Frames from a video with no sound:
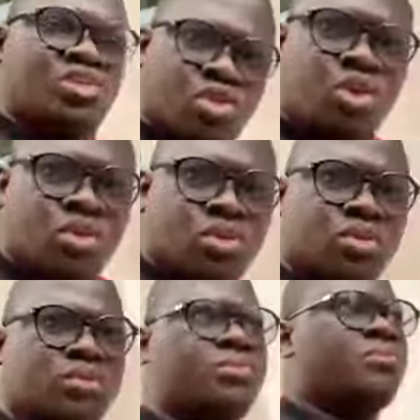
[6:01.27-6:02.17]
old.
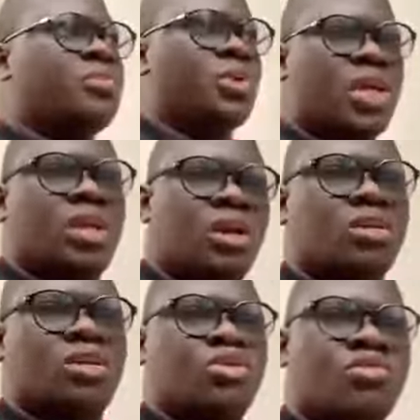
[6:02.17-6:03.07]
Okay, London
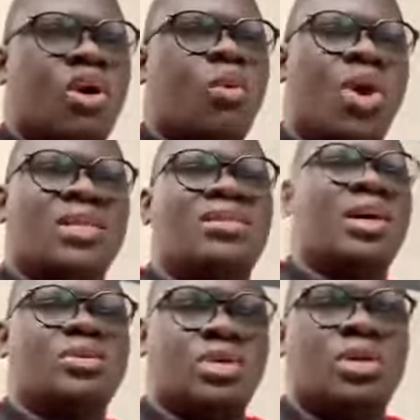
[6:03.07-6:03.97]
is over
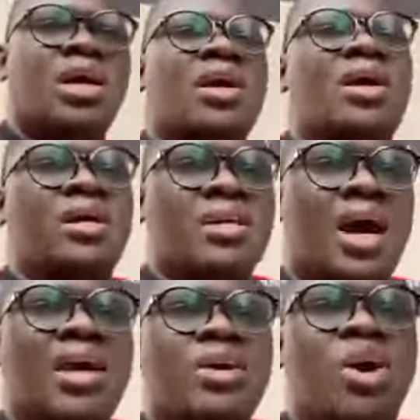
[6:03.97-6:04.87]

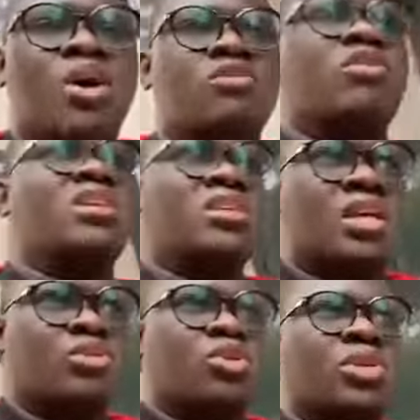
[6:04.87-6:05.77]
1,900 years
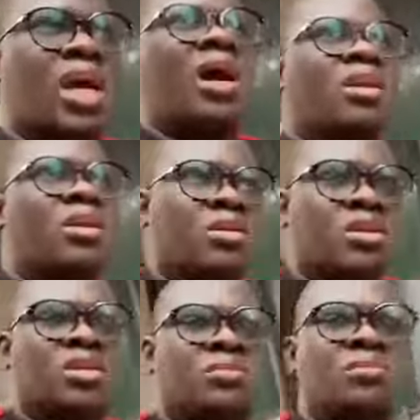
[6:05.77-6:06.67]
old. Yeah, London.
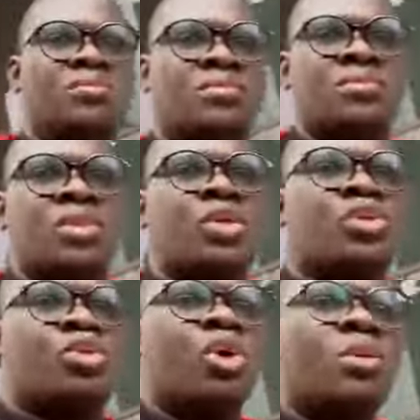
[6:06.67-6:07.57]

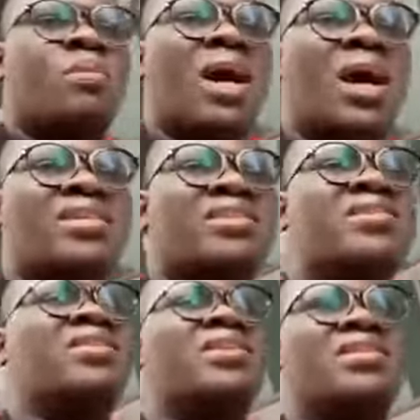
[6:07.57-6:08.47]
So imagine the
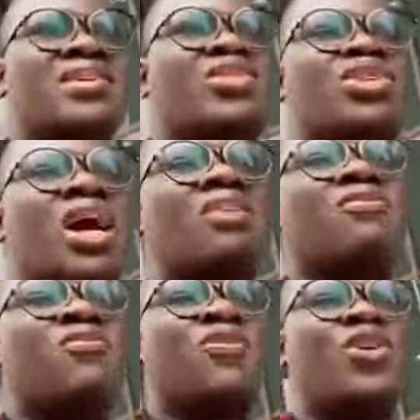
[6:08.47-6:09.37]
initial
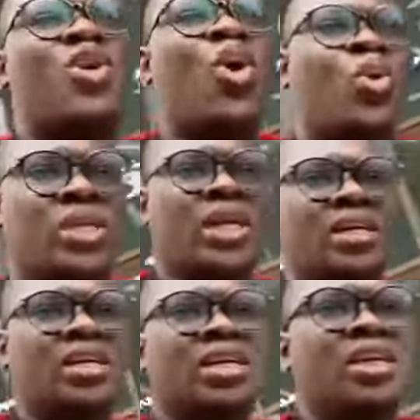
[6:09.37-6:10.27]
freeholder,
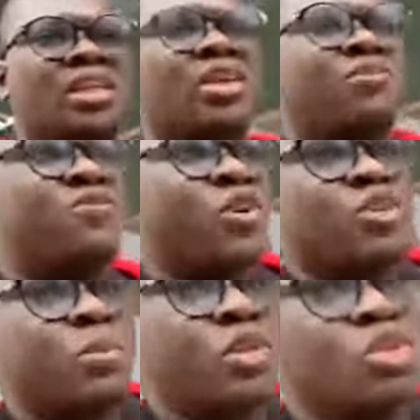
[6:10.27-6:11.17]
the first
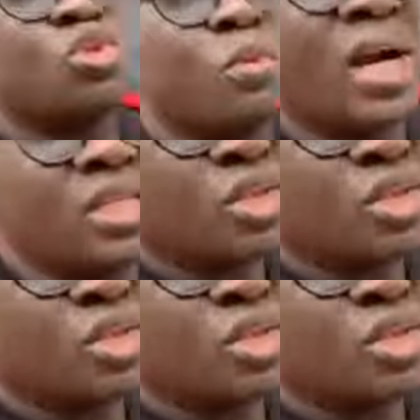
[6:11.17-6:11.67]
person to buy this